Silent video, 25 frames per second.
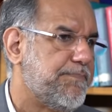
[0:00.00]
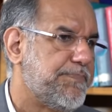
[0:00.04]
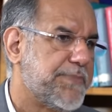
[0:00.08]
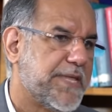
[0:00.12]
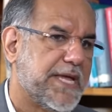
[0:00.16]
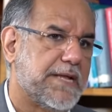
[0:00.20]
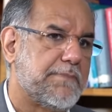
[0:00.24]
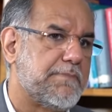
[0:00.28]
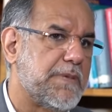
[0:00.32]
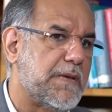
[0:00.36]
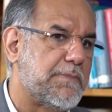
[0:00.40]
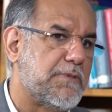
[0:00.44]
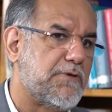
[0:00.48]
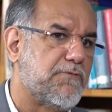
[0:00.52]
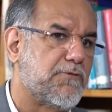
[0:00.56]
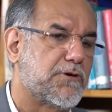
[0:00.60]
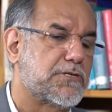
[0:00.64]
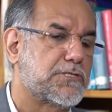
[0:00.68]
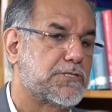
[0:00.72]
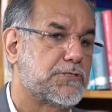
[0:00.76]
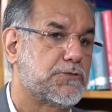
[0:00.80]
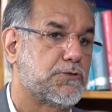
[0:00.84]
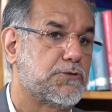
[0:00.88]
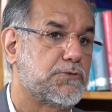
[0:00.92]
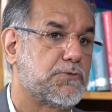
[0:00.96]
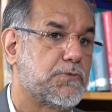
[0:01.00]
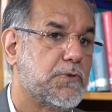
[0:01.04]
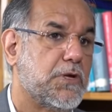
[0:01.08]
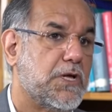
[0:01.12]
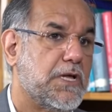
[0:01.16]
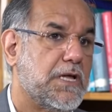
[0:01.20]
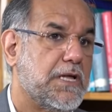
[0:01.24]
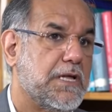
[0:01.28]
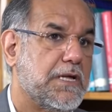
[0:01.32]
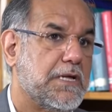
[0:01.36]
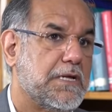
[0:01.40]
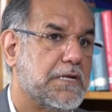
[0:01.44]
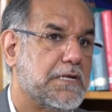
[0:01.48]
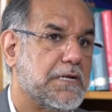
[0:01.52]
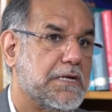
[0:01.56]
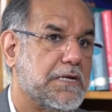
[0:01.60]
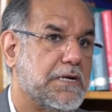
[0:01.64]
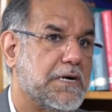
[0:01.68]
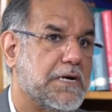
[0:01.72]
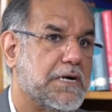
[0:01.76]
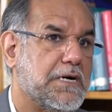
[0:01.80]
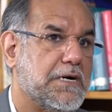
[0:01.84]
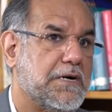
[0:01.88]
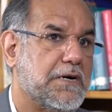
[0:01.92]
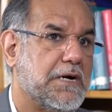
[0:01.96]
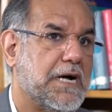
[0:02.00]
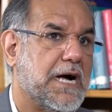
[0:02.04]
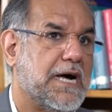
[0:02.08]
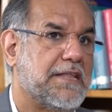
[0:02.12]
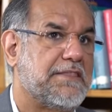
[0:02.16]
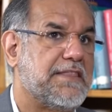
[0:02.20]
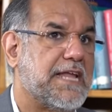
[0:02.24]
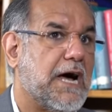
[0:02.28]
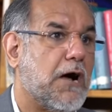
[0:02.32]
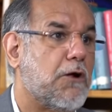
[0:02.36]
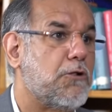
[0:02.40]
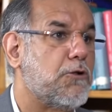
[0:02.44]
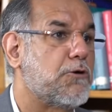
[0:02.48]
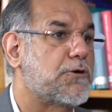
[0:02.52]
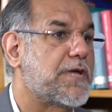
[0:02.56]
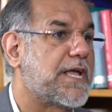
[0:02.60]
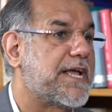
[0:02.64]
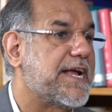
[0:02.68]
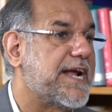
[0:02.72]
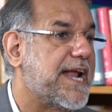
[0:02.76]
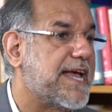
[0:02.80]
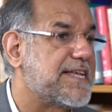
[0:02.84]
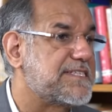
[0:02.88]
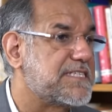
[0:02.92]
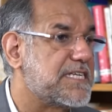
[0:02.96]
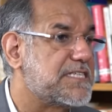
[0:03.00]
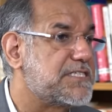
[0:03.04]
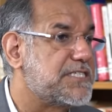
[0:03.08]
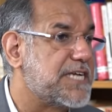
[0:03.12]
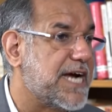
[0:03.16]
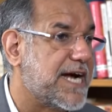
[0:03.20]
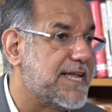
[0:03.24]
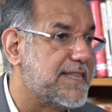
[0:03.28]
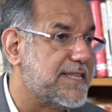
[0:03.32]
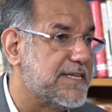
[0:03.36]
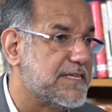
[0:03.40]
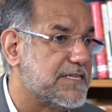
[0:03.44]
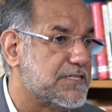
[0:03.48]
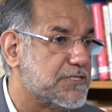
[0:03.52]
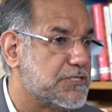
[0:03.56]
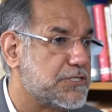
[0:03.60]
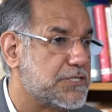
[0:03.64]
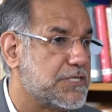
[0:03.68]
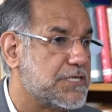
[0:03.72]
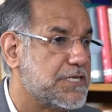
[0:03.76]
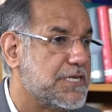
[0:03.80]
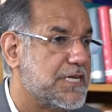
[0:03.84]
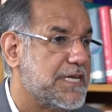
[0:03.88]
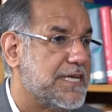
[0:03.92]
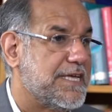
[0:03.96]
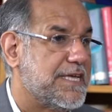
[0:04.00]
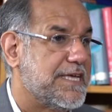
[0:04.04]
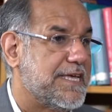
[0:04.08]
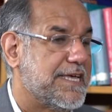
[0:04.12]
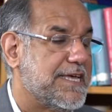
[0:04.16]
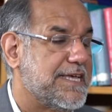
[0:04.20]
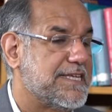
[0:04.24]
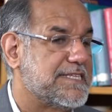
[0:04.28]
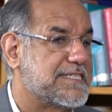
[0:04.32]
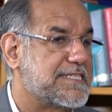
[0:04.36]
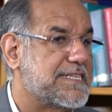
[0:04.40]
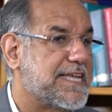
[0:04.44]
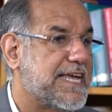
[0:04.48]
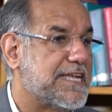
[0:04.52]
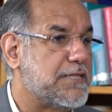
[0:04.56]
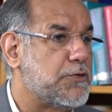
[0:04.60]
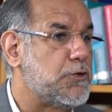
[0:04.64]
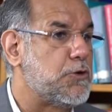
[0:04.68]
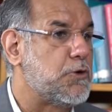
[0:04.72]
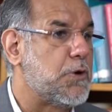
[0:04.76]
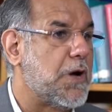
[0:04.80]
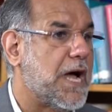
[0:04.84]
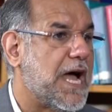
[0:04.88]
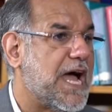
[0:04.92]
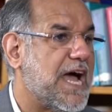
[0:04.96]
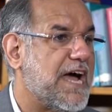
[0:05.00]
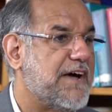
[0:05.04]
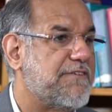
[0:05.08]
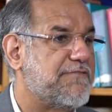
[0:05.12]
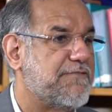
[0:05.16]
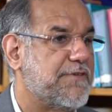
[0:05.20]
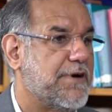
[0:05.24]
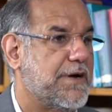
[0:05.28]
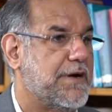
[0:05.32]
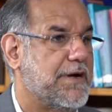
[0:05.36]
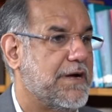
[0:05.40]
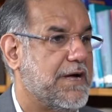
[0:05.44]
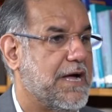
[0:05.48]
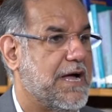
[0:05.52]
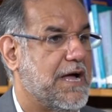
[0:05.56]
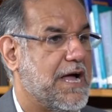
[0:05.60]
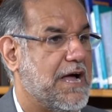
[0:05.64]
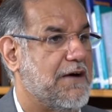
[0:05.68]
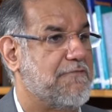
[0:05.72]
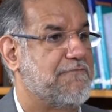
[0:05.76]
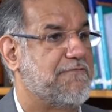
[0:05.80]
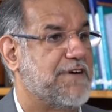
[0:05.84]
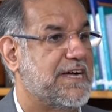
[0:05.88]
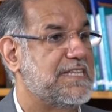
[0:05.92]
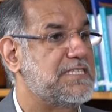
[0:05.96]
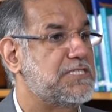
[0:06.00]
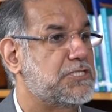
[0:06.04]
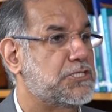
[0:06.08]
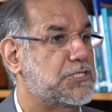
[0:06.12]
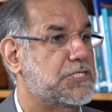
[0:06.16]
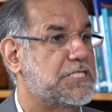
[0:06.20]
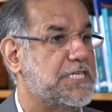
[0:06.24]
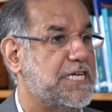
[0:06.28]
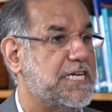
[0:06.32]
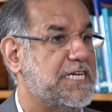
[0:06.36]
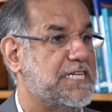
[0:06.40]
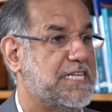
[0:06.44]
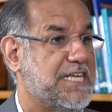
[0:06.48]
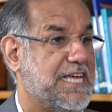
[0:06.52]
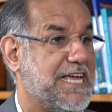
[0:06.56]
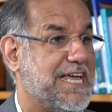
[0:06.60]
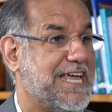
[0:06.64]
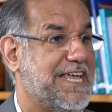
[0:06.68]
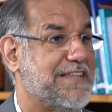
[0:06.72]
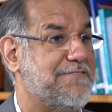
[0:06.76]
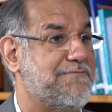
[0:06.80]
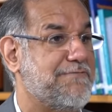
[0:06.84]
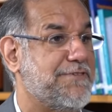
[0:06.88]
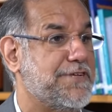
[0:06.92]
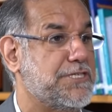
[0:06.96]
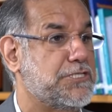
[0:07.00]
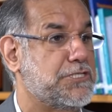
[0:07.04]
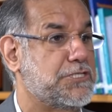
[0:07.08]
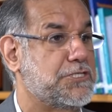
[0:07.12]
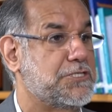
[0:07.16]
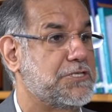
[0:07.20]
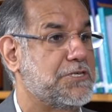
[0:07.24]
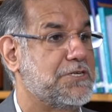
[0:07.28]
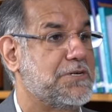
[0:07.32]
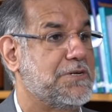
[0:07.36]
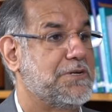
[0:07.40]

and maybe what you are now looking at as a challenge is, can you have a one state in which